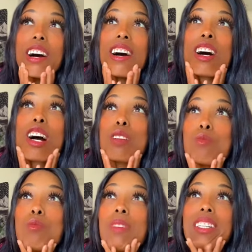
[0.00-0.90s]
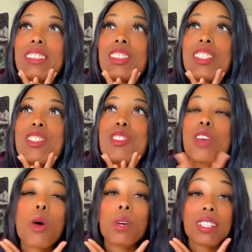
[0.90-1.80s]
Oh, I'm
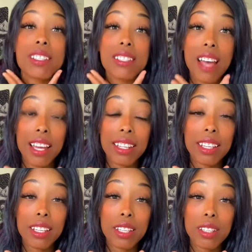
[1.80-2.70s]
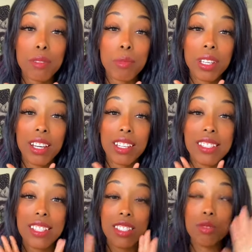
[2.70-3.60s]
just so excited
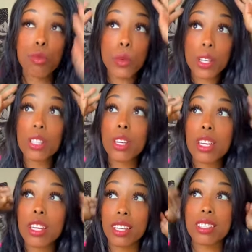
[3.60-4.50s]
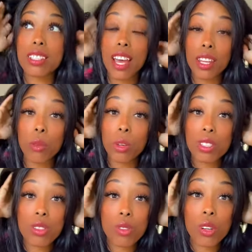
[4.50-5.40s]
because it's really exciting
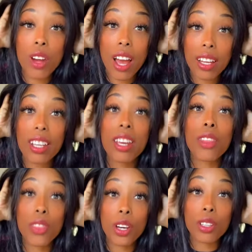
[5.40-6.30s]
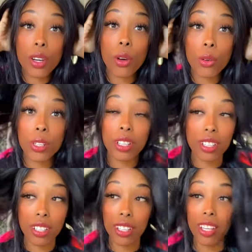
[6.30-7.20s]
once you crack the code.
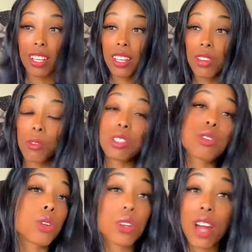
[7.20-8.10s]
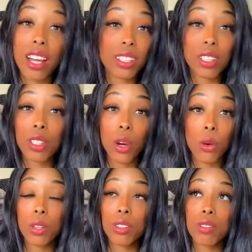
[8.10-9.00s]
Once you crack the
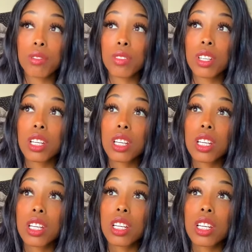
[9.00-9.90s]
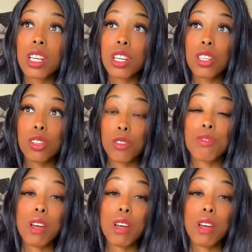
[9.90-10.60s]
code of your